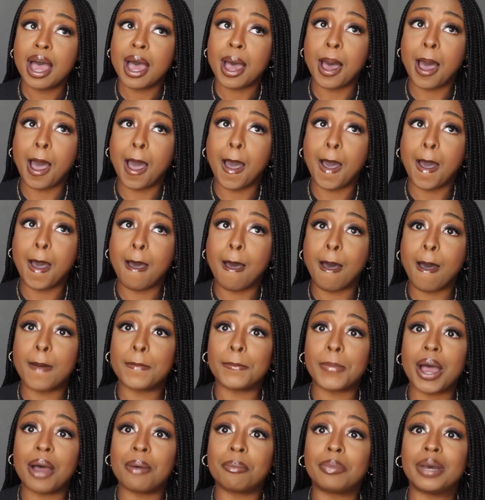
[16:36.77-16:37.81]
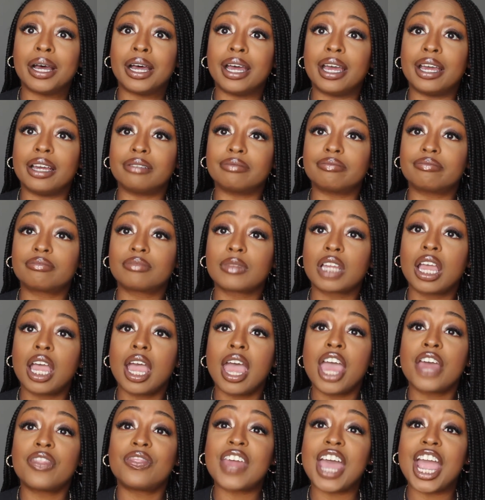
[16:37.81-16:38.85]
But
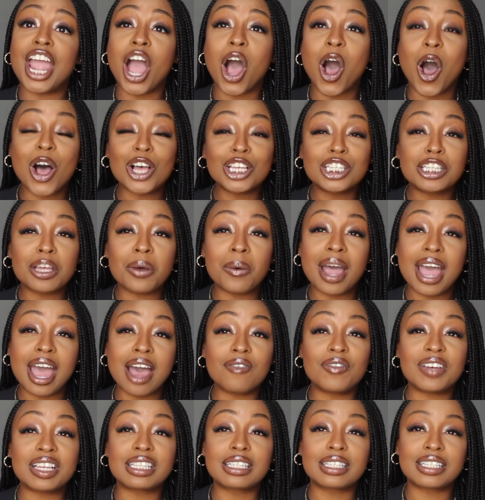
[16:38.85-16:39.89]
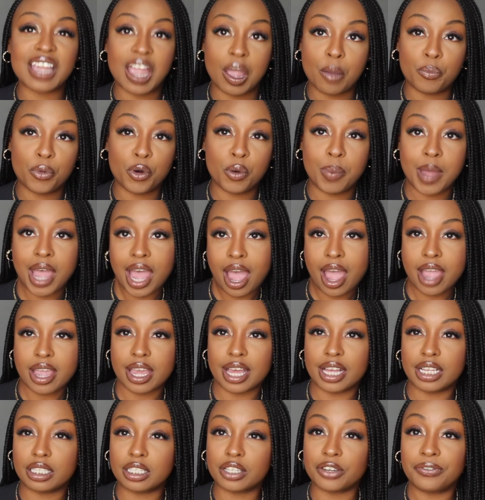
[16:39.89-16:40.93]
they also have a sample pack
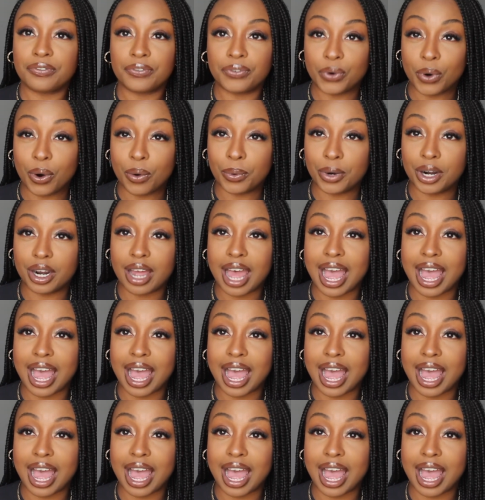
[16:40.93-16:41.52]
at Sephora.